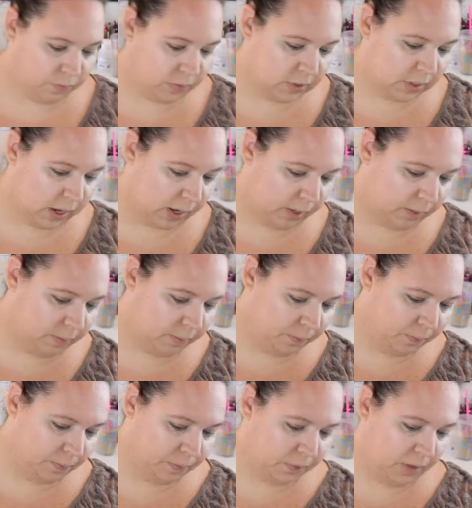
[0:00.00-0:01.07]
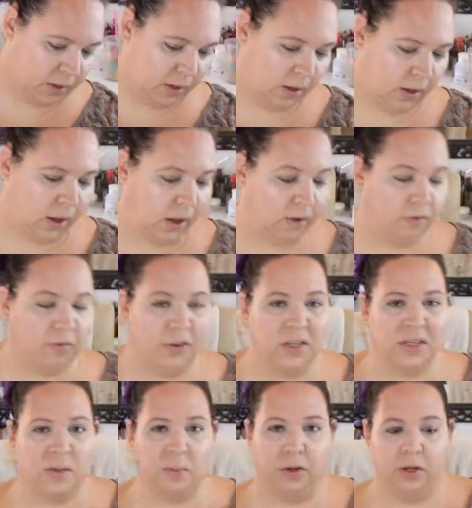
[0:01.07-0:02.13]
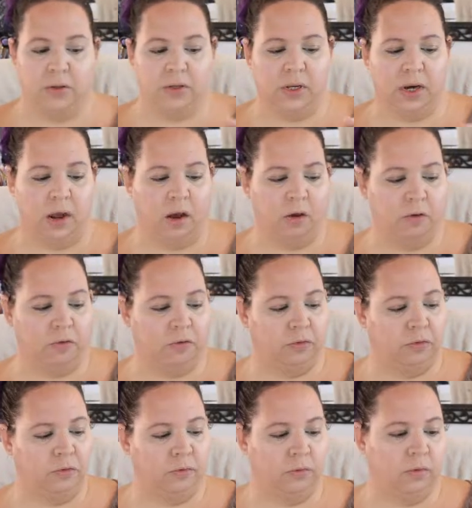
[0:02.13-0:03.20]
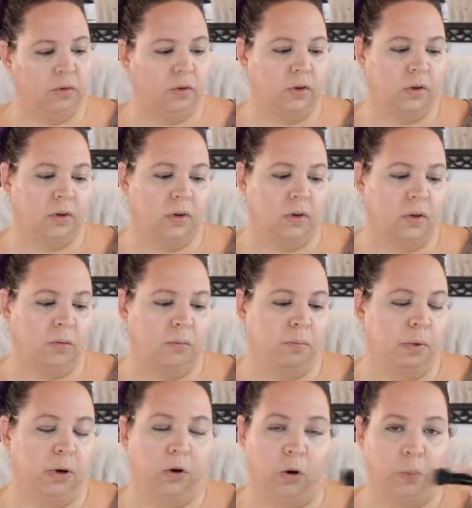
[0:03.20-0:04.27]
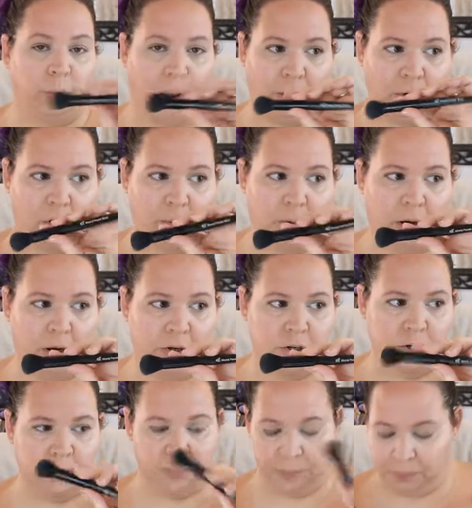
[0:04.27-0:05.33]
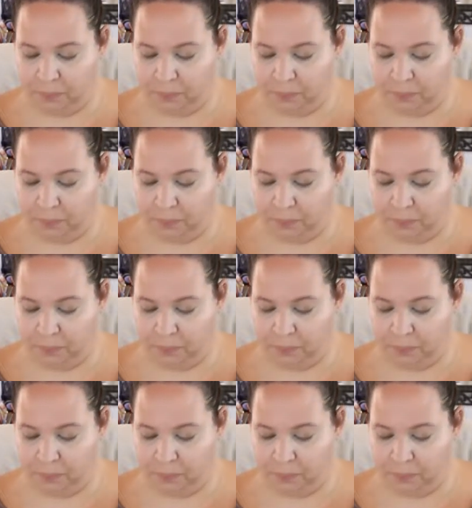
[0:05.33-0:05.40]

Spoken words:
side, and for this I'm going to use an e.l.f. mineral powder brush.